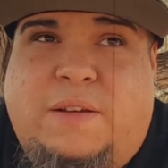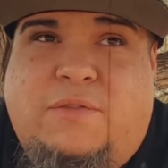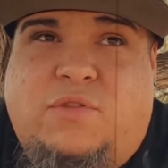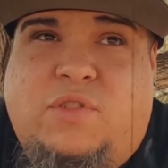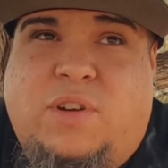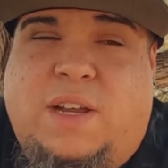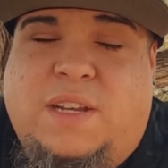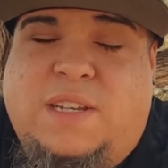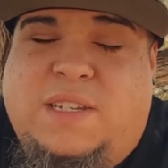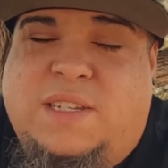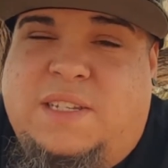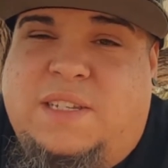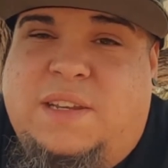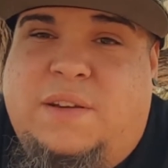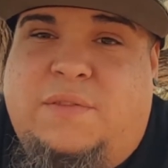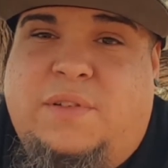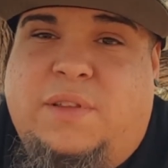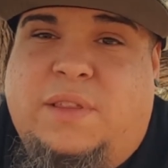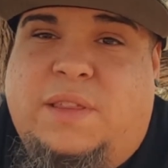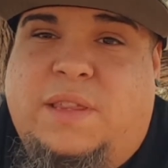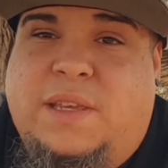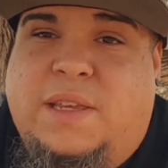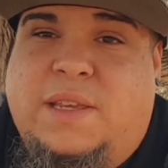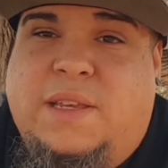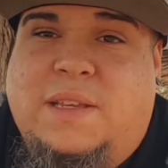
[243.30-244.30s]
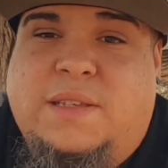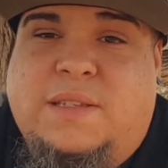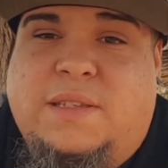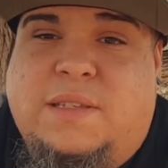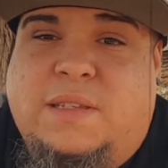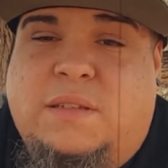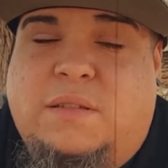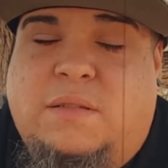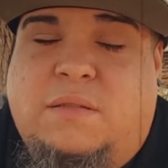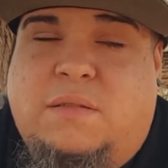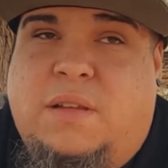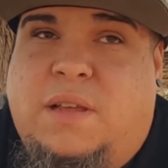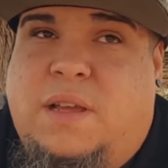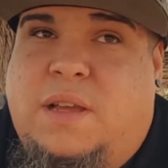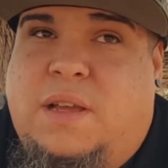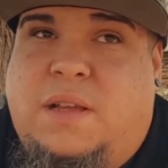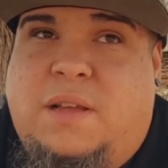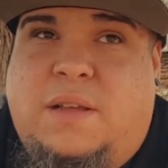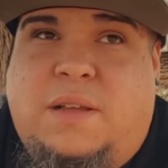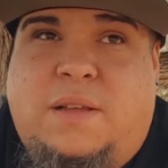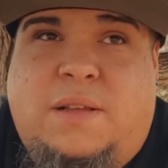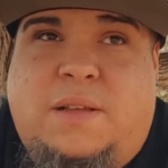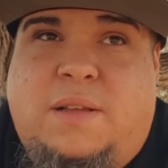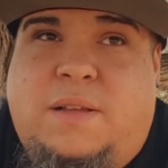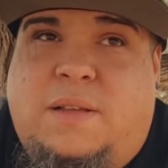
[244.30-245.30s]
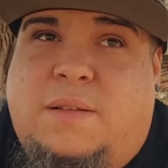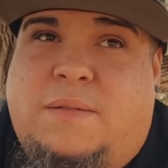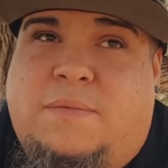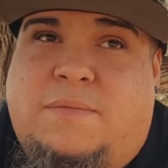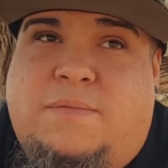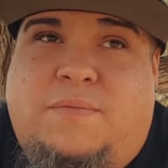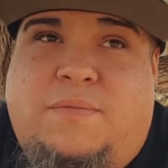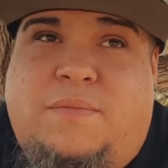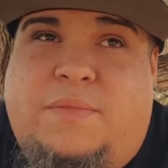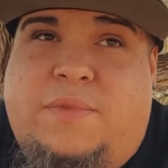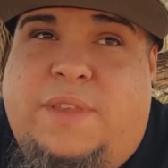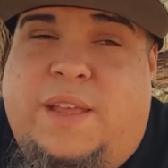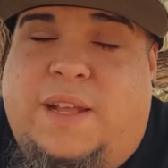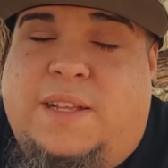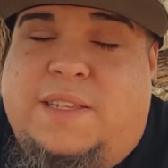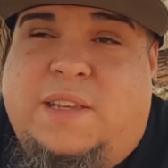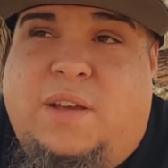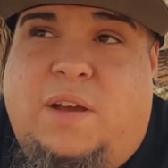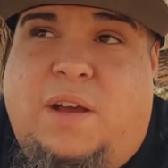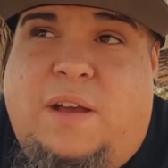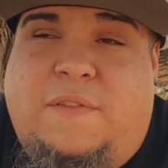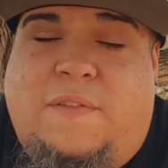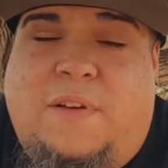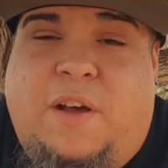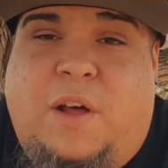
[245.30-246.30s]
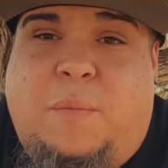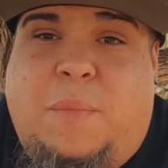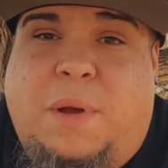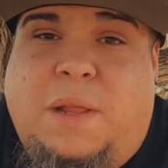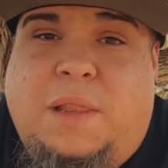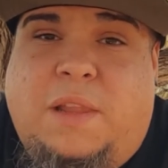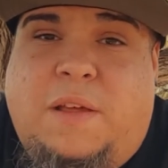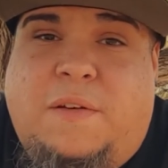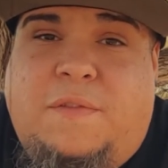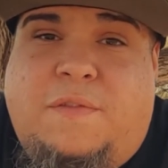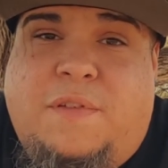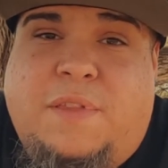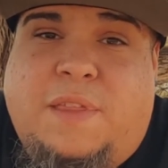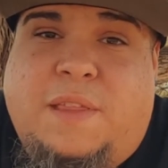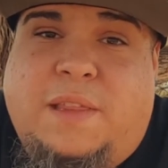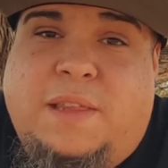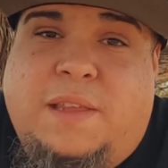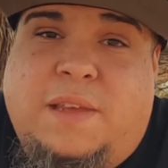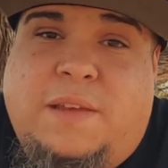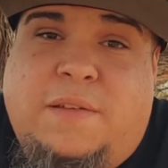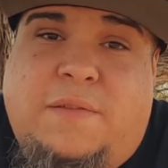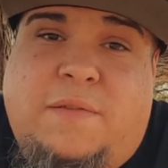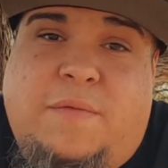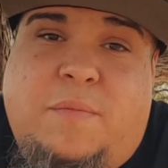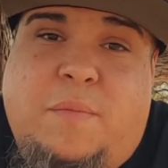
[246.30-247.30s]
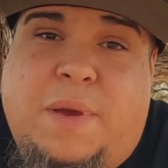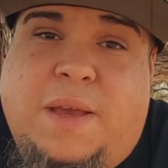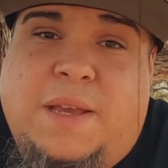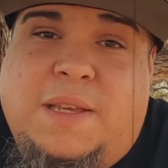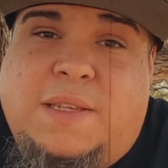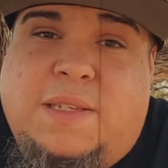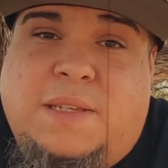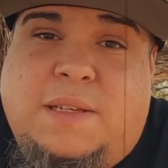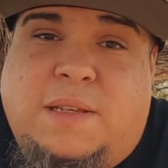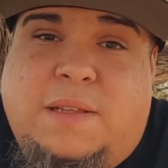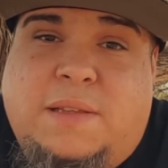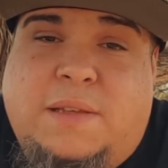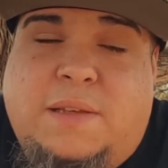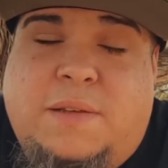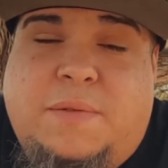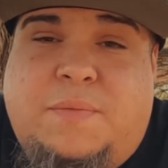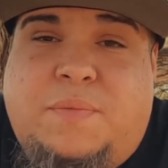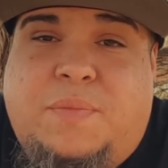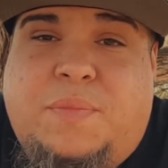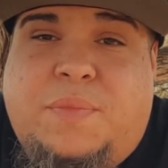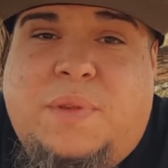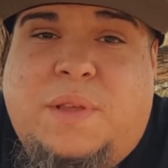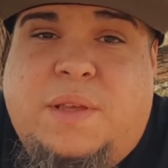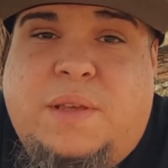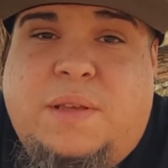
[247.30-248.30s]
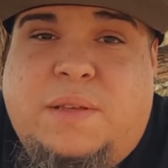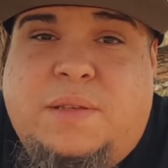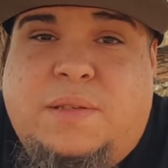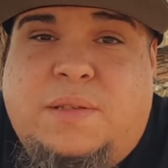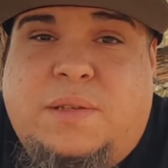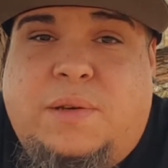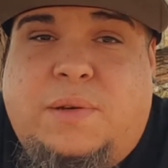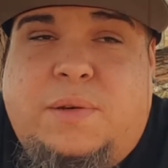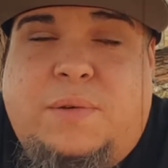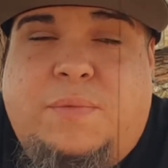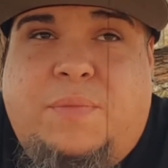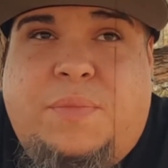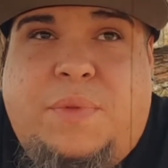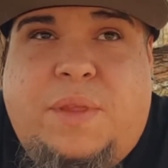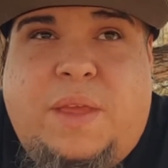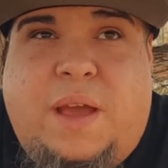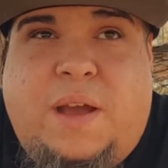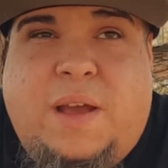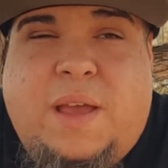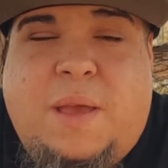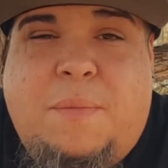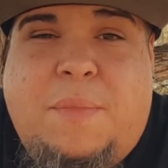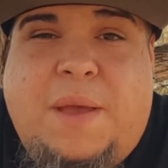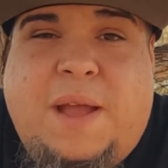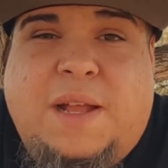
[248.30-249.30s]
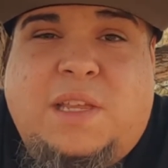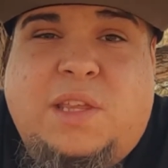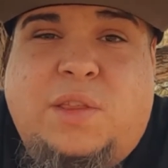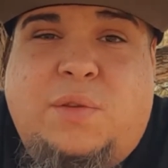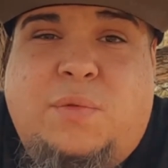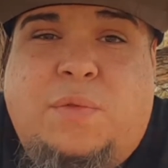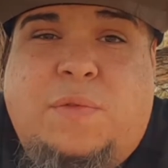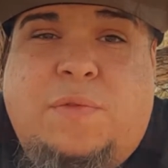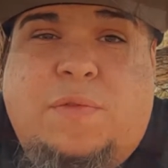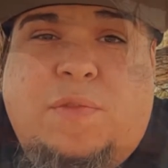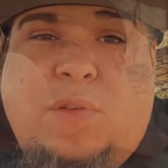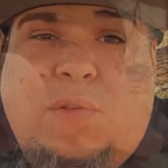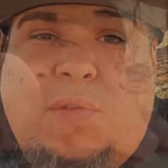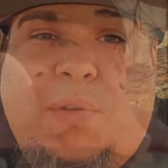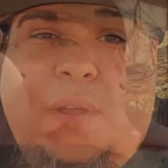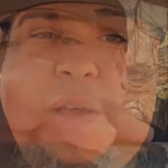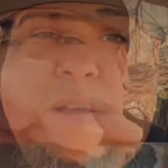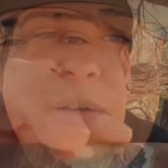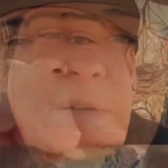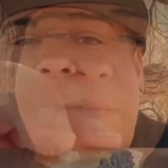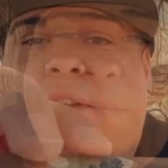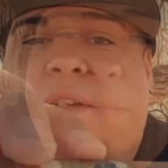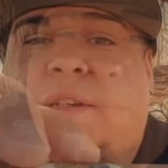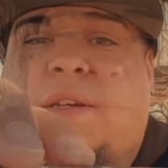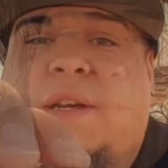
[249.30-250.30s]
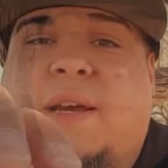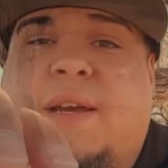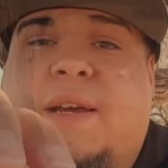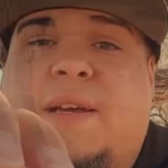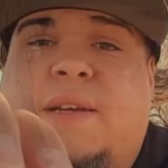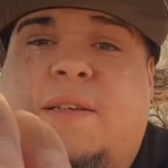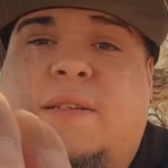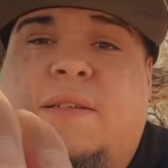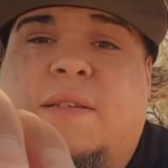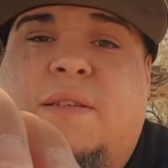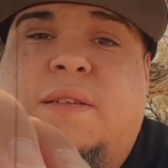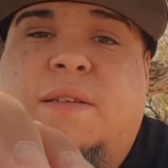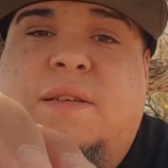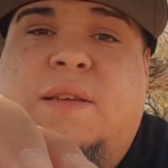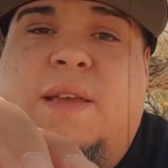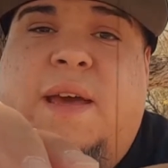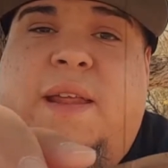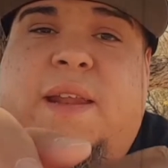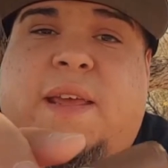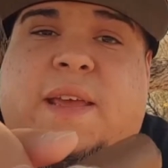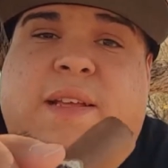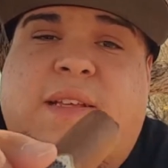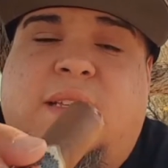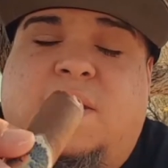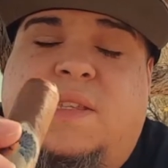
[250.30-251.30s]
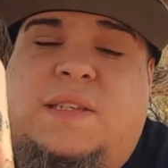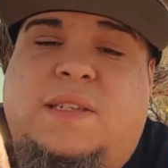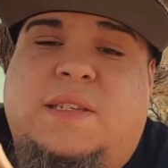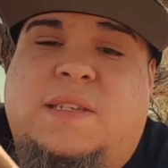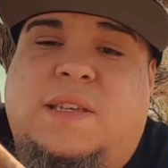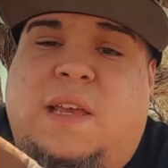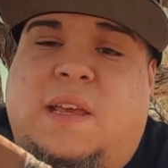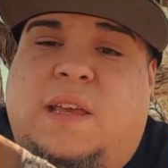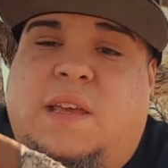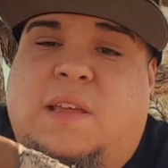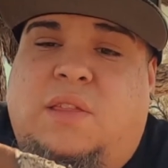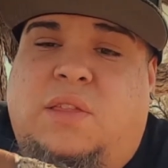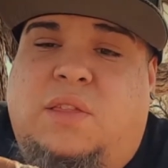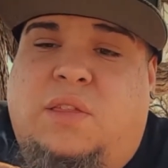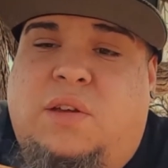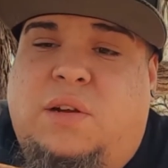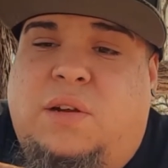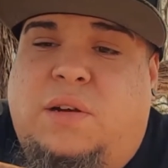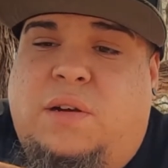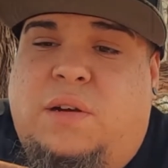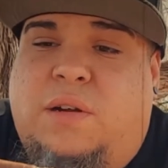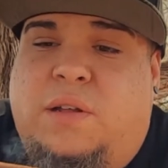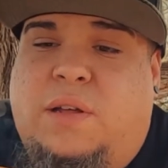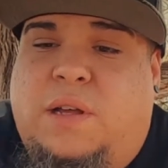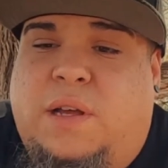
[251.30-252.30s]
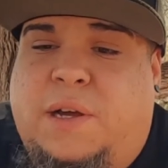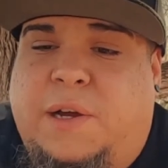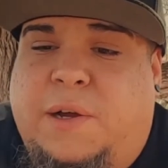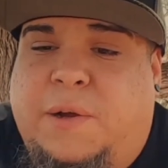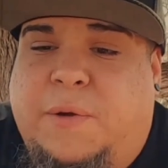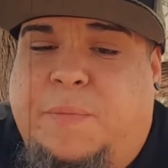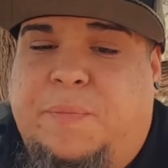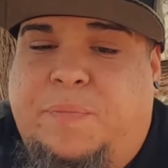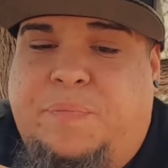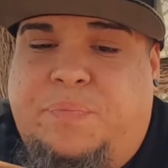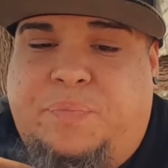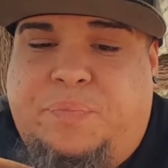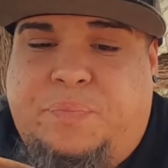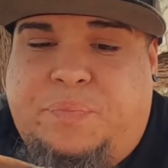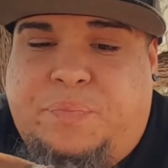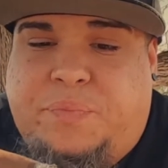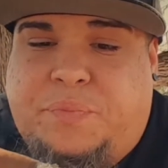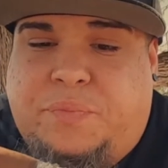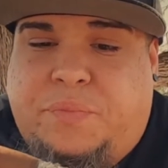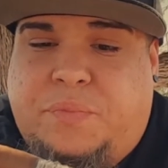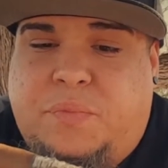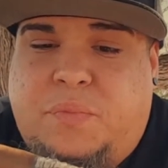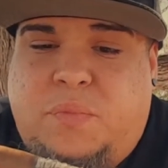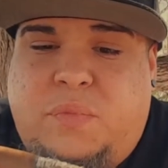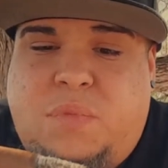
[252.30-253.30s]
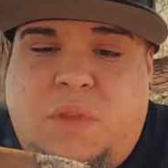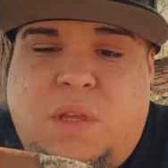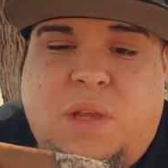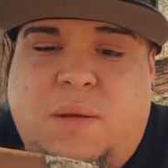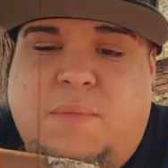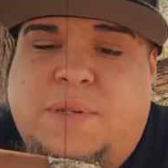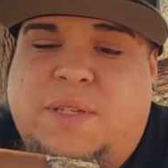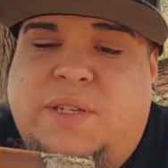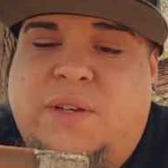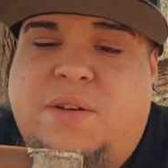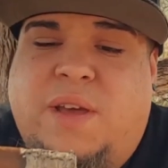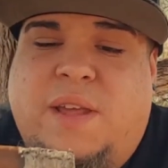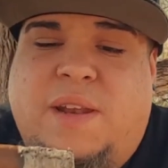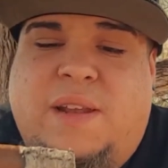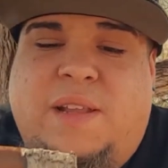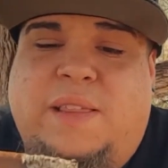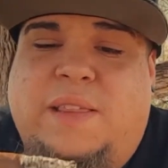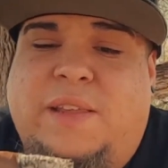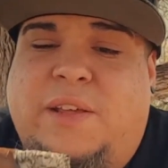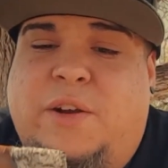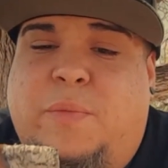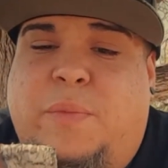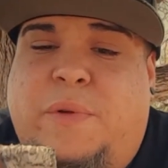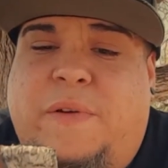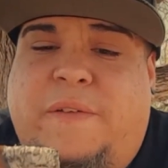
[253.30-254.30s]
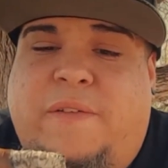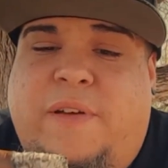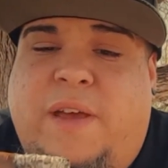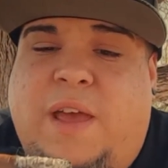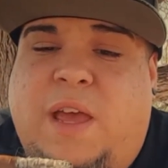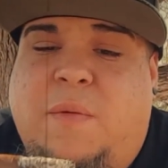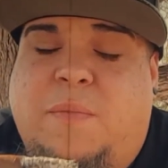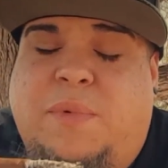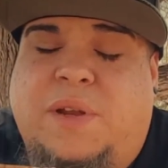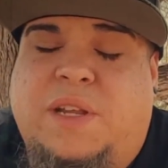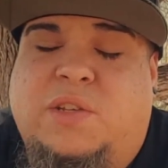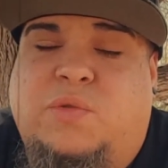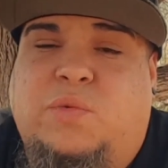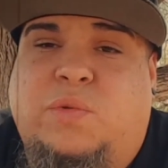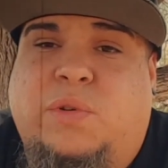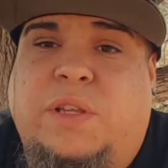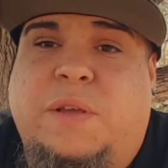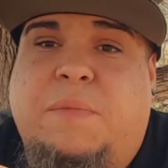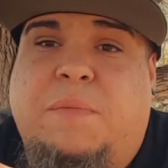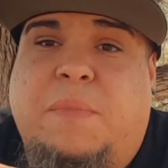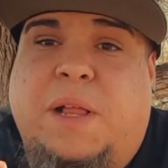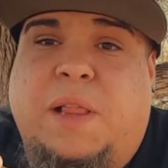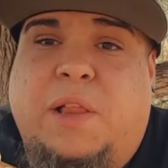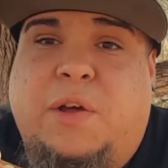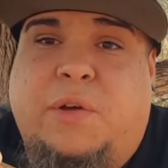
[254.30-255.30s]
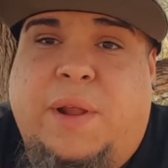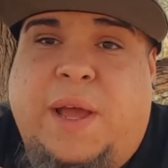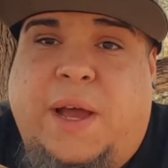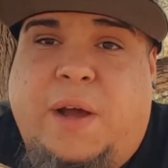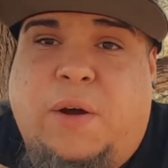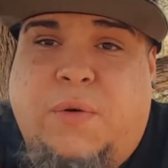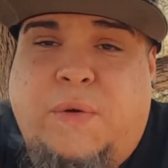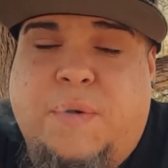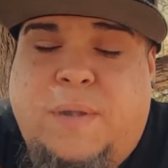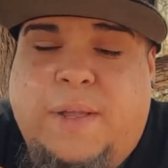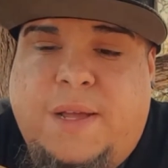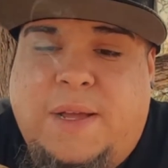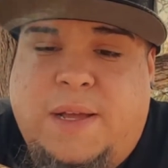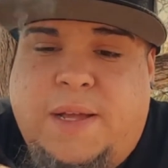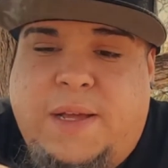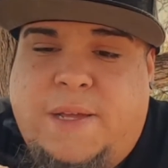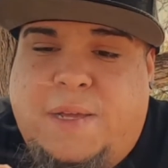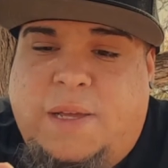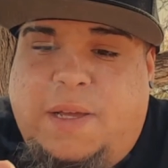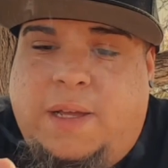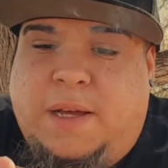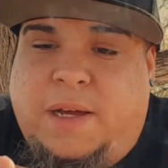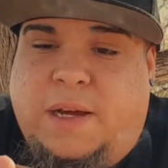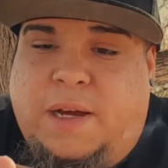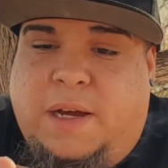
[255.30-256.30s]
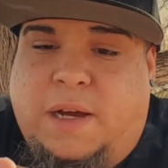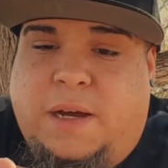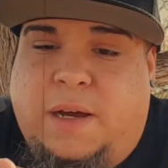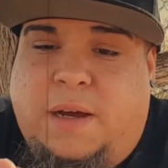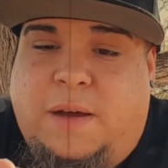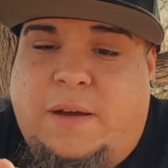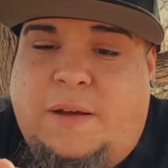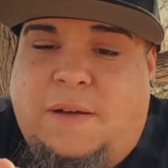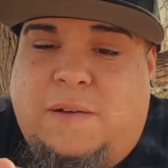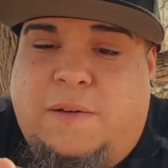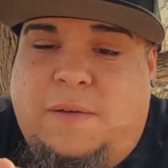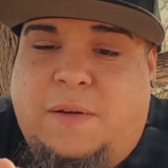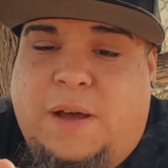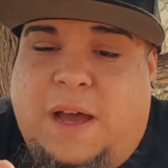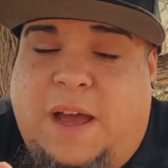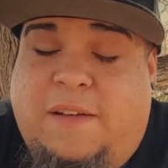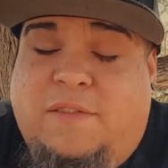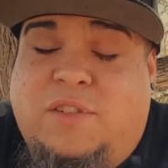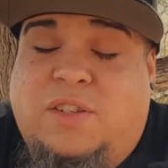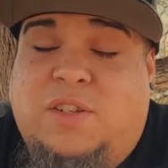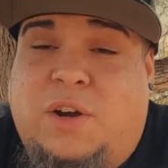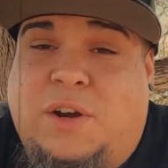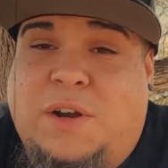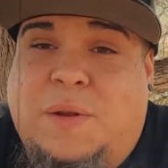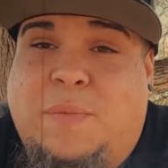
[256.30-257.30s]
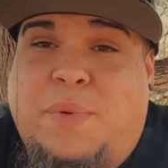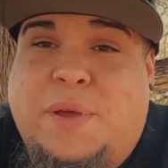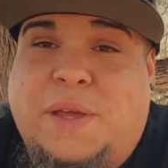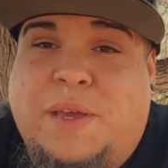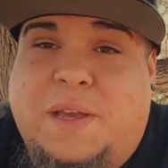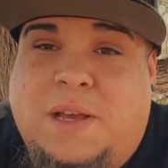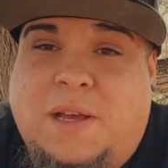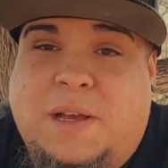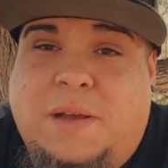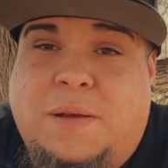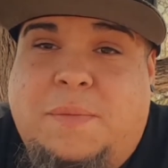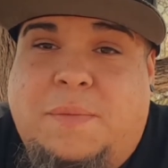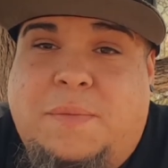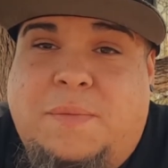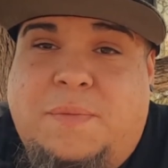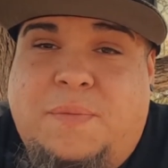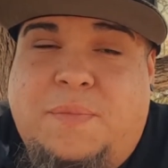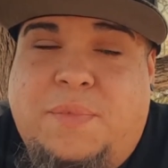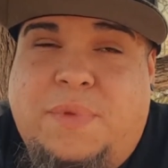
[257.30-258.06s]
tried just different things, and that's how I found my love for the leaf, basically. So I'll get back to the review. All right, you guys, getting into the second third. I'm still getting a little bit of hay, but it's really mellowed out. I've started to pick up